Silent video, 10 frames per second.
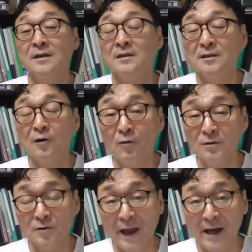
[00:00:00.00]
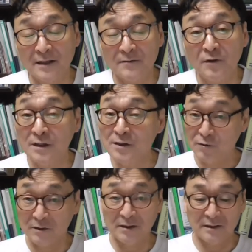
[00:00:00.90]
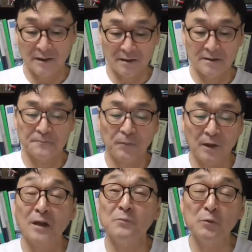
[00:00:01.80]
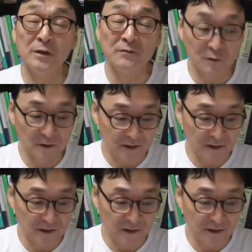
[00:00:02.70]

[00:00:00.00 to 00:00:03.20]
he also added very interesting things let me read verse